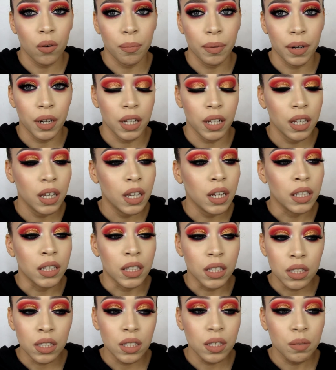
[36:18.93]
But
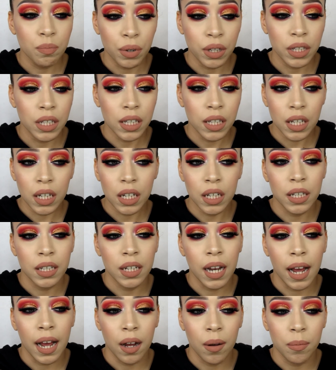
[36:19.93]
this is pretty good.